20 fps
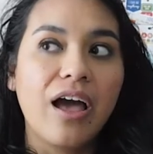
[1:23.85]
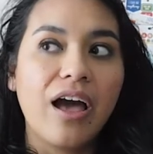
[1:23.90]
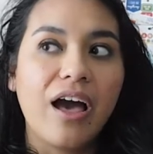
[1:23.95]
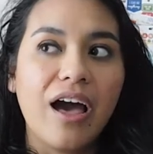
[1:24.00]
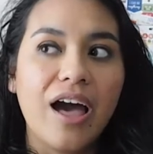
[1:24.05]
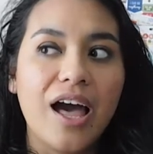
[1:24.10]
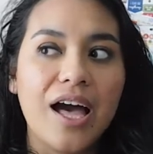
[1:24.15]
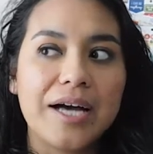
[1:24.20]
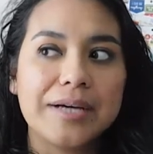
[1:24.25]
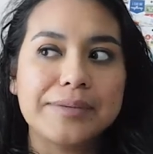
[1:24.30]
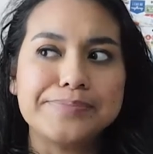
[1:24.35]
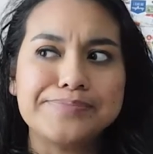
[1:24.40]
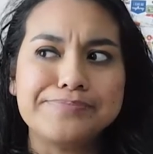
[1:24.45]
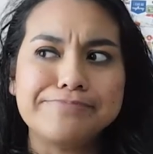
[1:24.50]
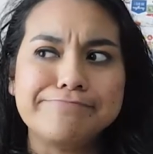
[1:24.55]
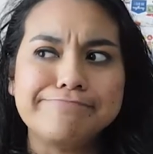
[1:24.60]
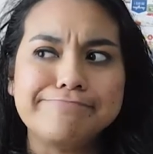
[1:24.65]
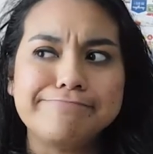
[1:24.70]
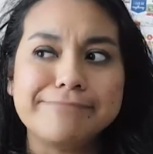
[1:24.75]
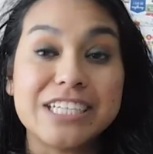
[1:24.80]

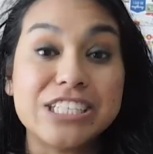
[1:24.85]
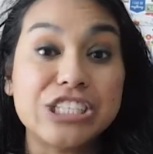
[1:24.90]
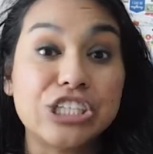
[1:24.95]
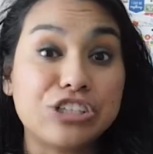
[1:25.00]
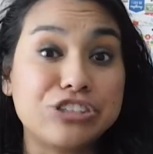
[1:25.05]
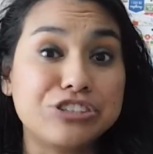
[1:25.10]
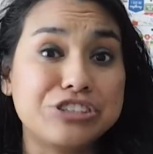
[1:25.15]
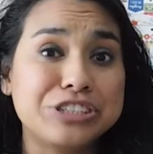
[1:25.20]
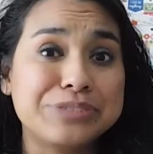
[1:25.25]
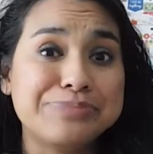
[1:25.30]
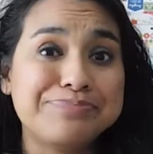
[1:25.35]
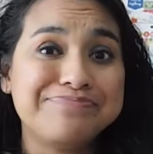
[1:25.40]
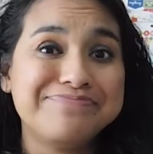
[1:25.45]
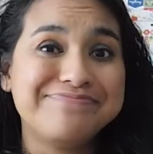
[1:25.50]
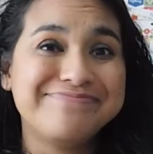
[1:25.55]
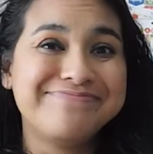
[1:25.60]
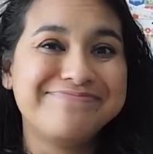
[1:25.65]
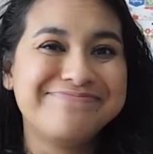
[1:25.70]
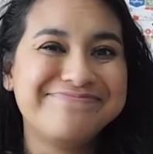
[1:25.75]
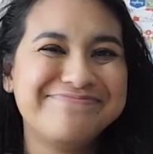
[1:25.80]
Adult
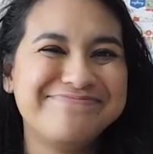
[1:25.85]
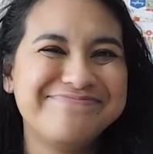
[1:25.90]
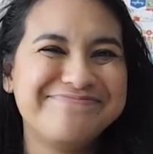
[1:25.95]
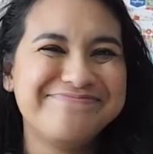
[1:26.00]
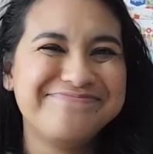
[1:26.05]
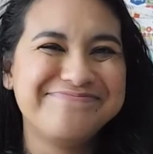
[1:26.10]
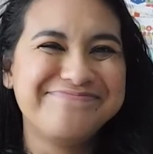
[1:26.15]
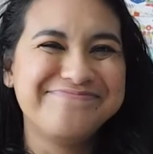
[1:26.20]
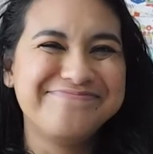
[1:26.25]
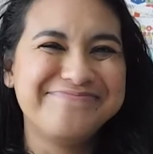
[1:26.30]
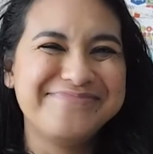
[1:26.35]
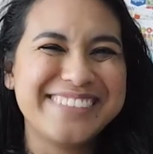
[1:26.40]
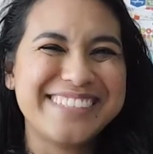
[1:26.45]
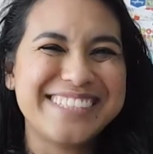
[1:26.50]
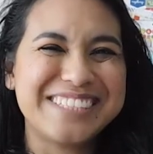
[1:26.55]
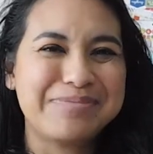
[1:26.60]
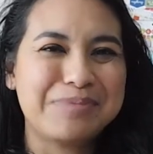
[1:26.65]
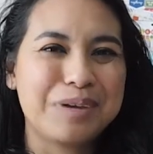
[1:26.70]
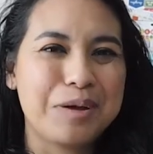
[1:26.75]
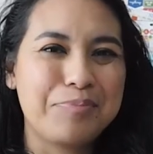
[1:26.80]

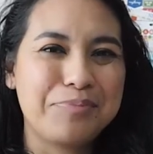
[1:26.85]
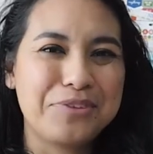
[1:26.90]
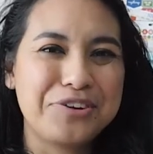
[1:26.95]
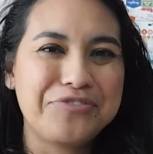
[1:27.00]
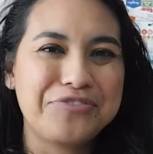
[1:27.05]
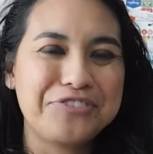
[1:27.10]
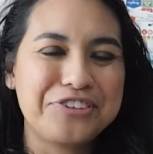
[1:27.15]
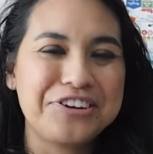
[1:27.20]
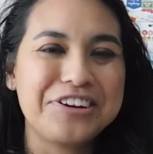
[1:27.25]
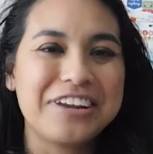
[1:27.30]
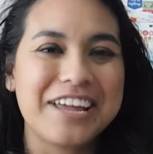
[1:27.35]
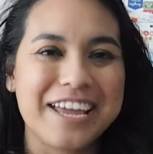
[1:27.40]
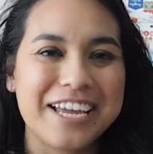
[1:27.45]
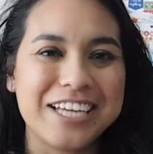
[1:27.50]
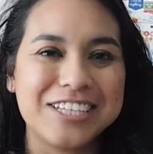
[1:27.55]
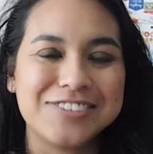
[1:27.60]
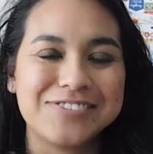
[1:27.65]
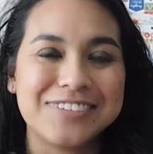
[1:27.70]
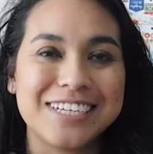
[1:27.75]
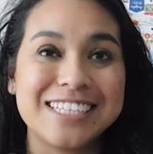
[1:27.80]
is my preferred
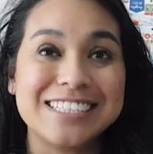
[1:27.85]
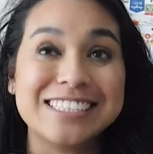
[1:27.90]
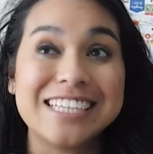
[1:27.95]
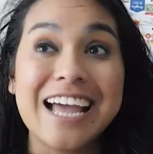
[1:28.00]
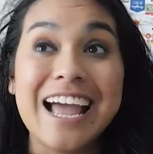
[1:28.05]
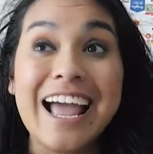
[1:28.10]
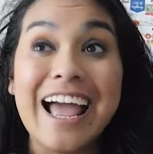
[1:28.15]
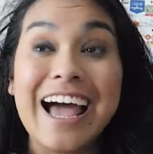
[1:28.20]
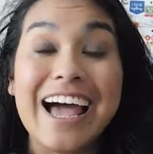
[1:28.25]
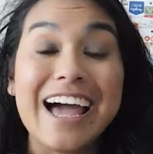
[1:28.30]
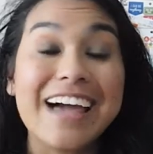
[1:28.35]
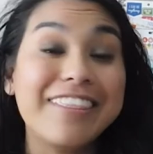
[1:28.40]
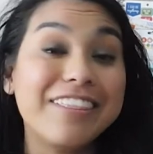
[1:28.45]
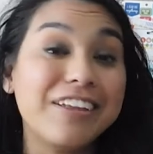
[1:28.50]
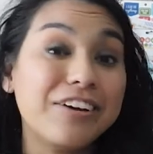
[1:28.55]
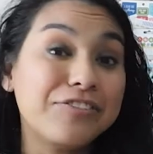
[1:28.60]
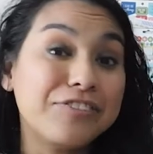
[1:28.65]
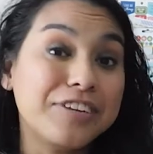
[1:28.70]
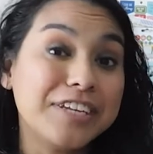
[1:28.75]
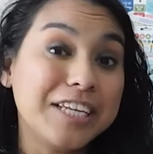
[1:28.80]
age range. I
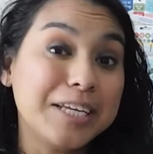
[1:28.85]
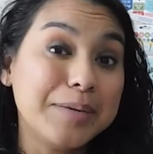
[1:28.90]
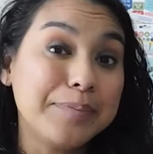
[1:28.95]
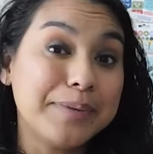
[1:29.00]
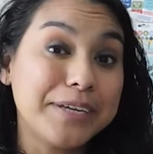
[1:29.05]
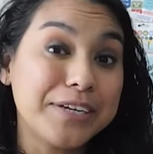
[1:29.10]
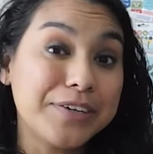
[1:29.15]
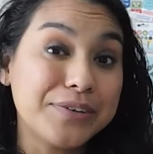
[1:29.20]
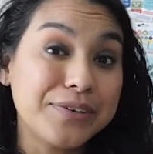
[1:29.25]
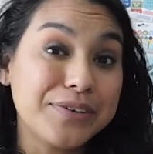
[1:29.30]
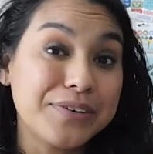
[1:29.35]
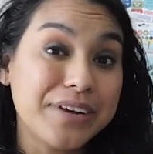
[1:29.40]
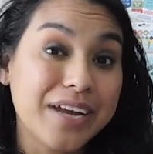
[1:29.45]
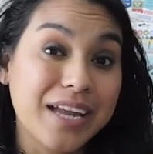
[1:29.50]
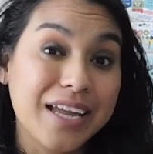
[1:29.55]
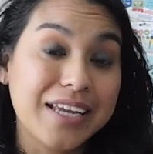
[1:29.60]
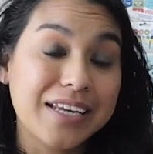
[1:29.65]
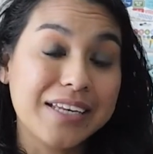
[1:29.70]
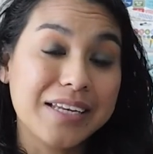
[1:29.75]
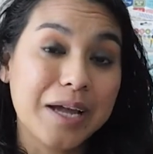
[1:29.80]
love reading middle
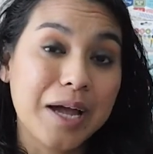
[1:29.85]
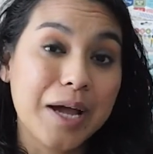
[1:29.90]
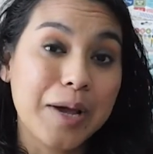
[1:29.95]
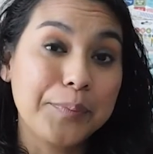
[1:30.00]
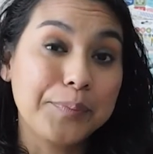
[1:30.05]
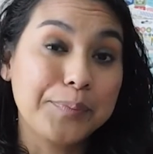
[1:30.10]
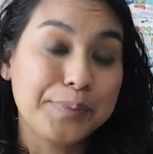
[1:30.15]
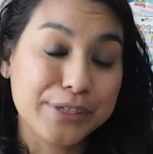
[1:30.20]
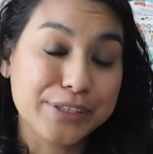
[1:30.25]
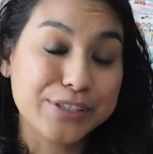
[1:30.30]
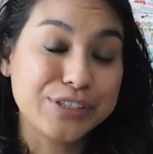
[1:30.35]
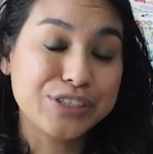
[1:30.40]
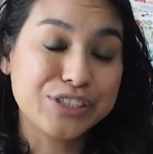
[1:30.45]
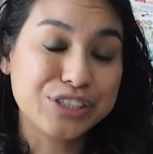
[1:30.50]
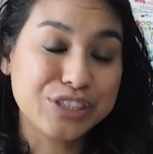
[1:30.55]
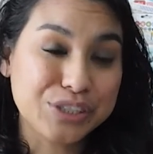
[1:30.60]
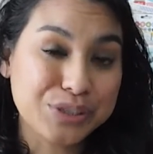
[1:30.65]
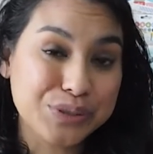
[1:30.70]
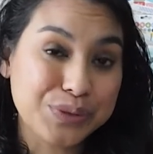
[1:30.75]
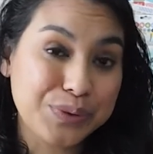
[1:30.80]
grade books
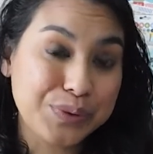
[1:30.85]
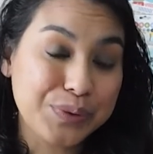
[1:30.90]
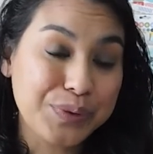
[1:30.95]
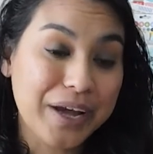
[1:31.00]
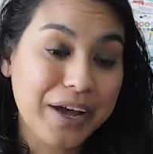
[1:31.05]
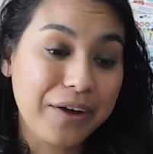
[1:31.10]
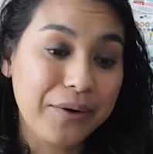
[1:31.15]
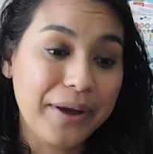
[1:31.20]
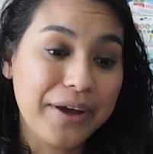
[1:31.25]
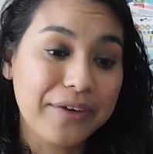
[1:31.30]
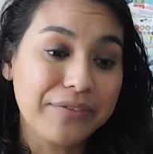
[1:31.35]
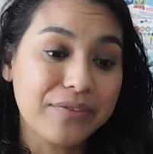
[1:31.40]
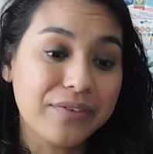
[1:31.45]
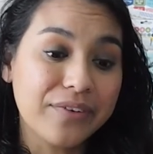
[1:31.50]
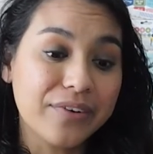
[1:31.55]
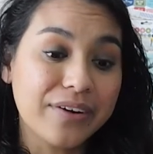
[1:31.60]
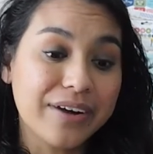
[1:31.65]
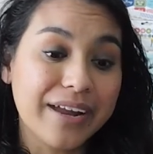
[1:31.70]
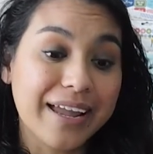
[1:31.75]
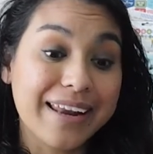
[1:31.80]
too,
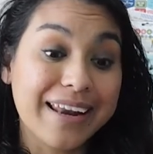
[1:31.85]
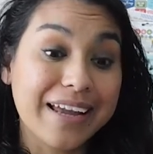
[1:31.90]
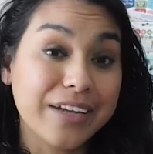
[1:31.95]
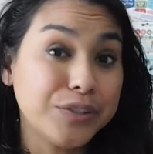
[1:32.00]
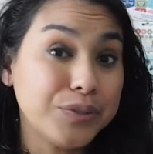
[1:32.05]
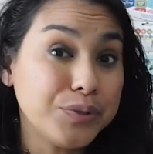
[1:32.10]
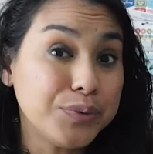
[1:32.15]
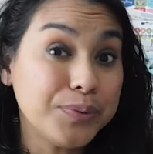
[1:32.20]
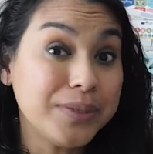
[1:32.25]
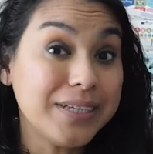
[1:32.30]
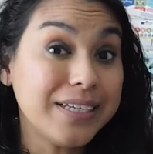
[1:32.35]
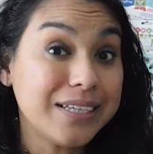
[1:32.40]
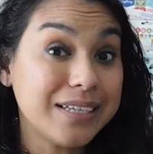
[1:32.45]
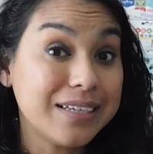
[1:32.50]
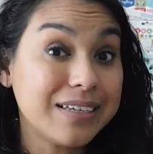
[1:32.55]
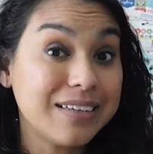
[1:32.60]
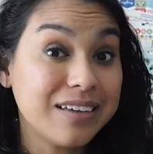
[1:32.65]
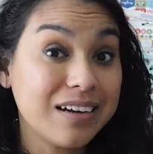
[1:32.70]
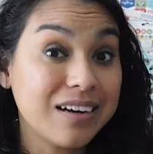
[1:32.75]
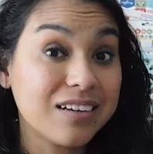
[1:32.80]
however, and I do read
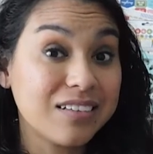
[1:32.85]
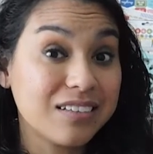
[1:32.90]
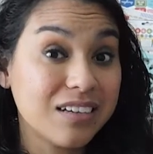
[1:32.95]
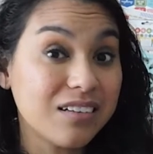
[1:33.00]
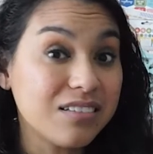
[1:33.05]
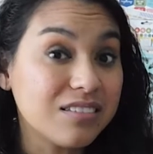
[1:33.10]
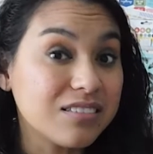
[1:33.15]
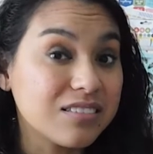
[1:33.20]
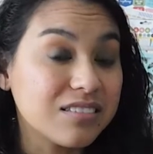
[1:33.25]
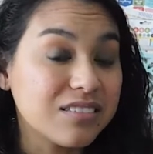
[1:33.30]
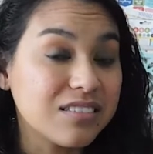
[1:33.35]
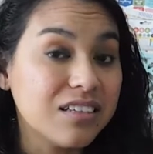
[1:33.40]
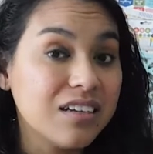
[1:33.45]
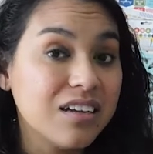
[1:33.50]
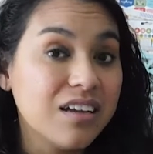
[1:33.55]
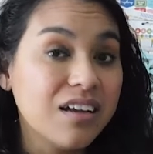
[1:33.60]
young adult